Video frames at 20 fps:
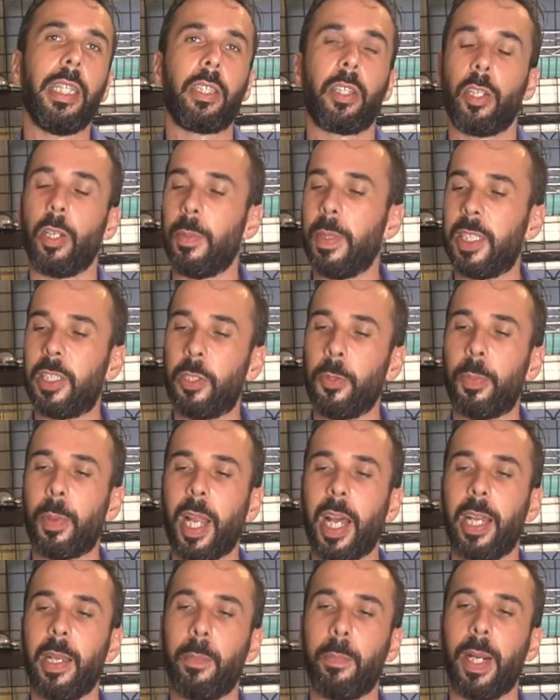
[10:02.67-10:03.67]
going to be
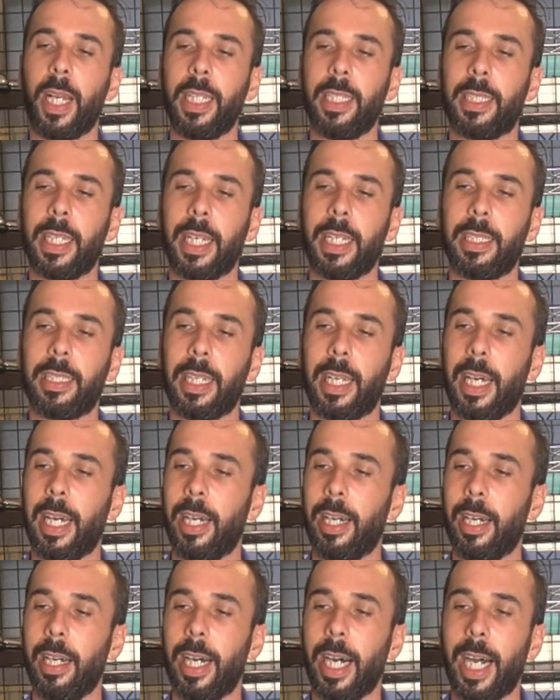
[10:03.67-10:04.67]
supplied by that
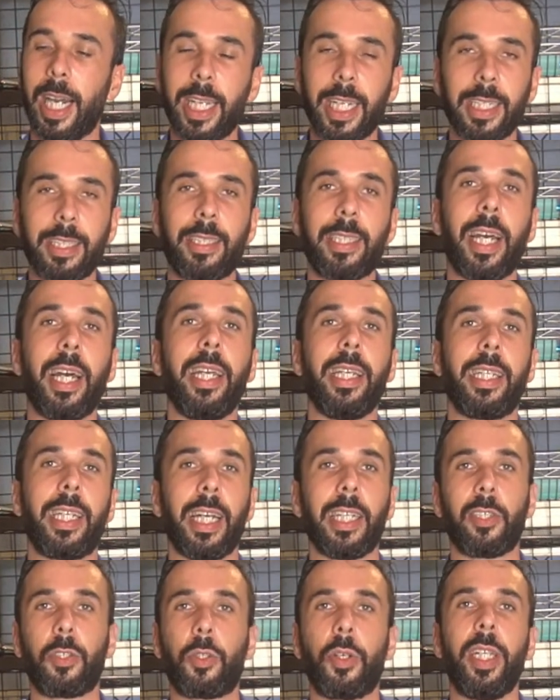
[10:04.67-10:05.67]
ISI
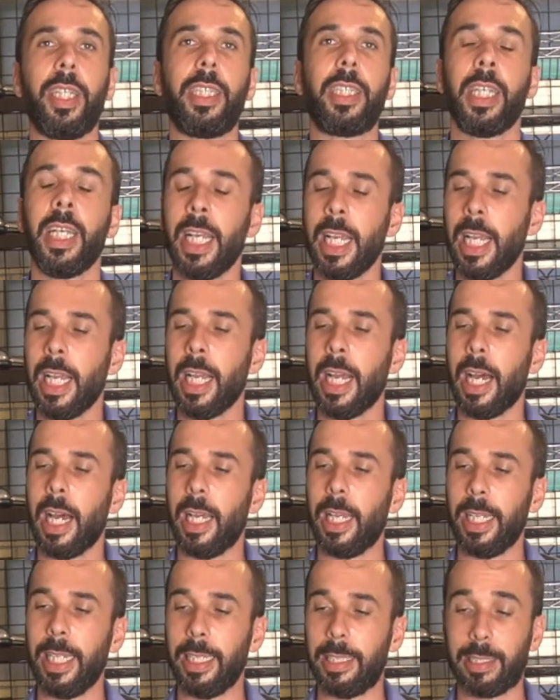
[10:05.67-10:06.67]
cartridge.
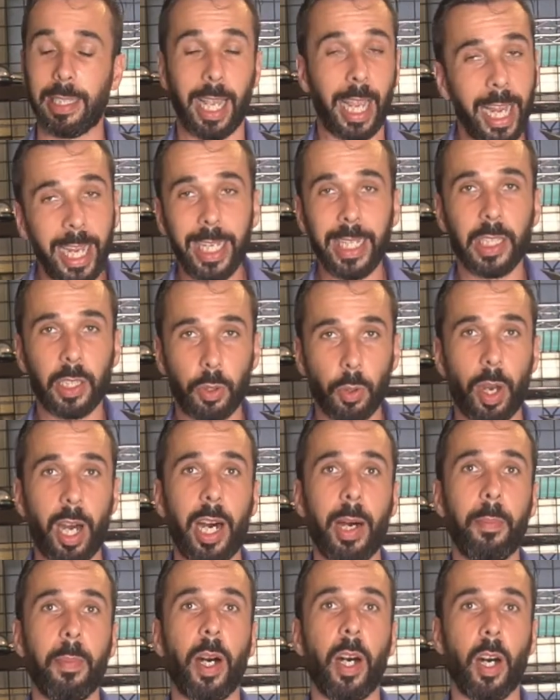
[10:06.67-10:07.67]
It's 8
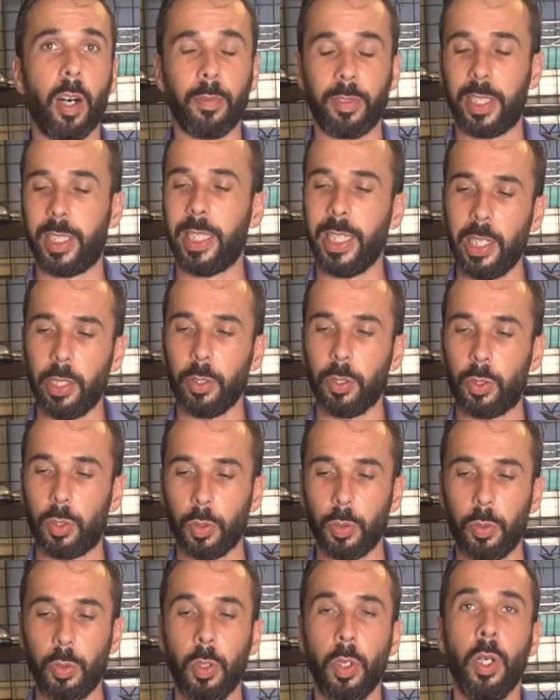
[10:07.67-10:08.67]
grams of
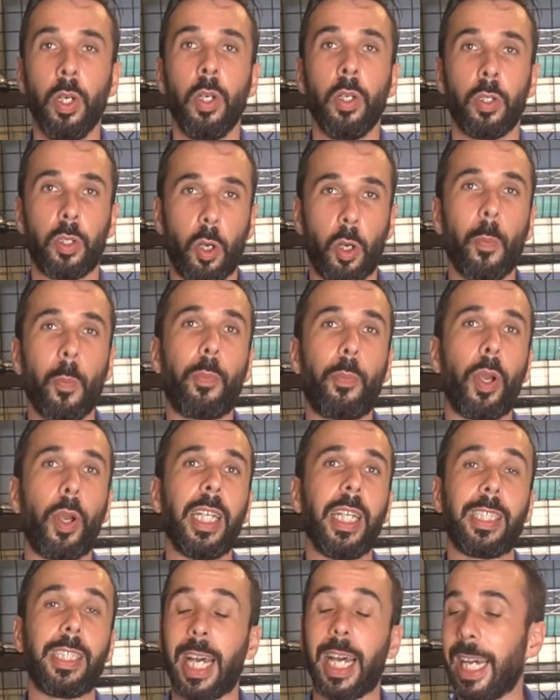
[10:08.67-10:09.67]
CO2
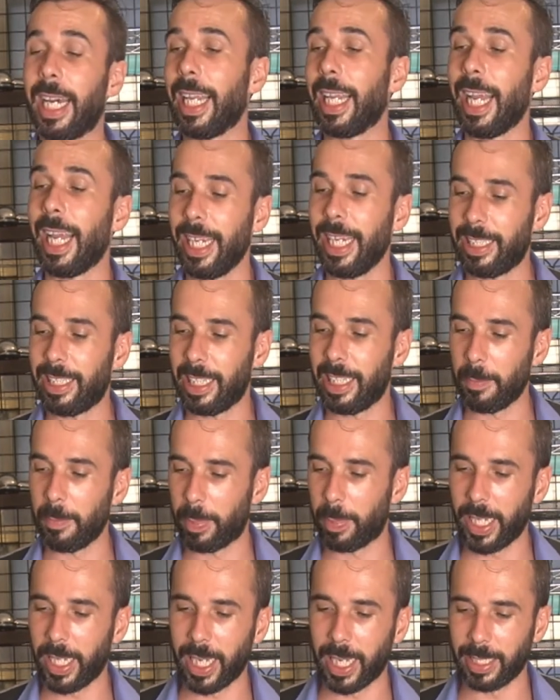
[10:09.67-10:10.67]
compressed at 80
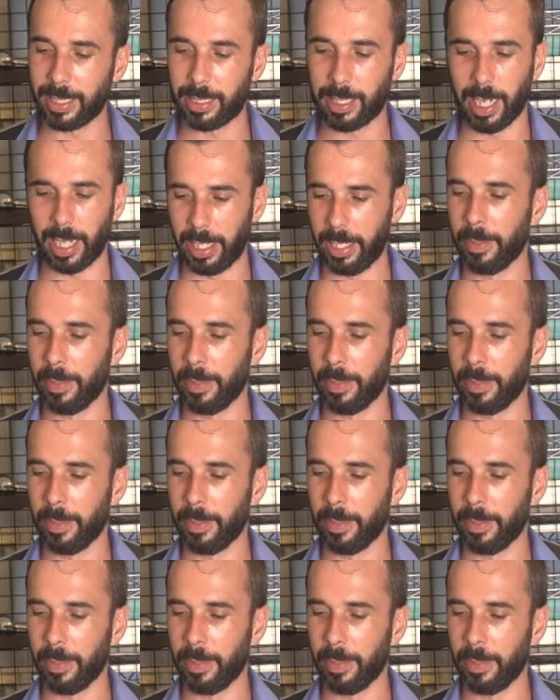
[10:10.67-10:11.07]
psi.